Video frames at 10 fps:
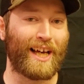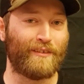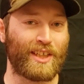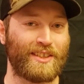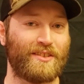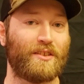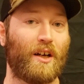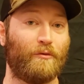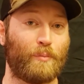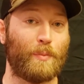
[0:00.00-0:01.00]
evidence
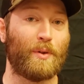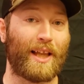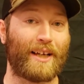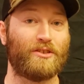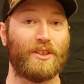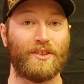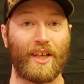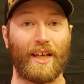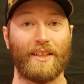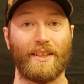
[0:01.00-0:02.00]
of people actually
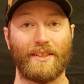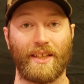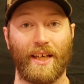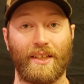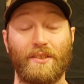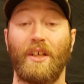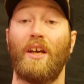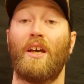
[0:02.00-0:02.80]
saying these things.